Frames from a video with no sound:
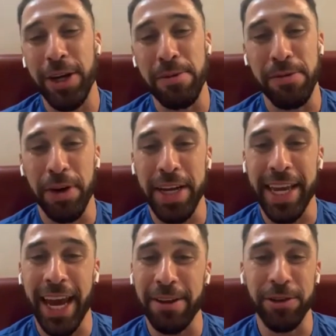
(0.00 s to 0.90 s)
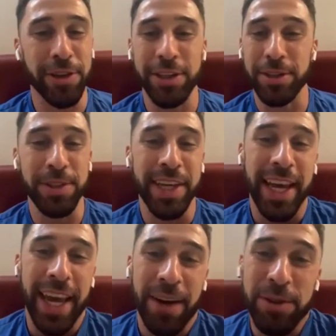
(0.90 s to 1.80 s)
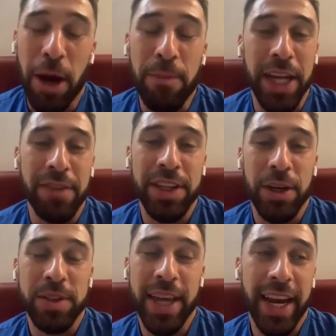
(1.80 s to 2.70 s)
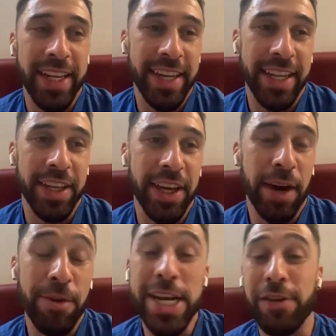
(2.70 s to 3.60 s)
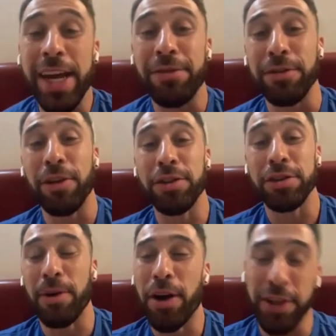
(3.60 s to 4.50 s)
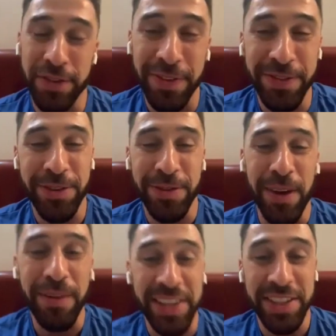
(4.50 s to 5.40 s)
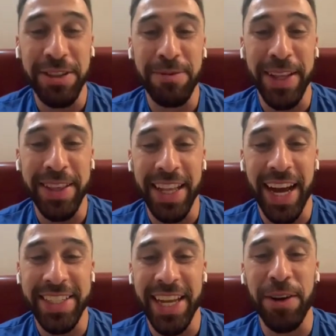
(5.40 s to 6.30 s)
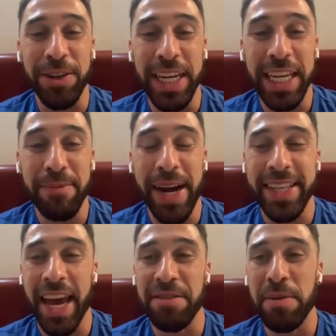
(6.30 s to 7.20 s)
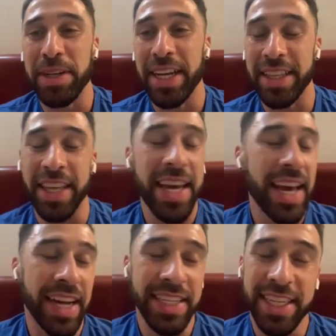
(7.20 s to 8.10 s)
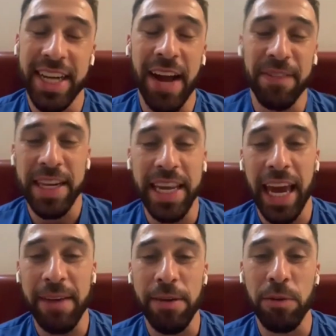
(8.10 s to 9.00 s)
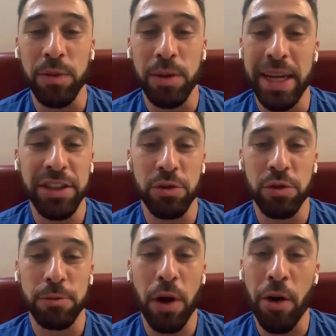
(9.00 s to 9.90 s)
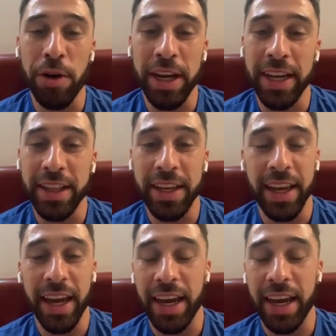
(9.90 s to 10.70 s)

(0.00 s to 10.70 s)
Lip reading: two before the game, just because it was hopping every 2 seconds. And I'm really grateful for all the support. I've actually spent the last hour trying to get back to everybody. And as I said, after the game, even the message was pouring in, like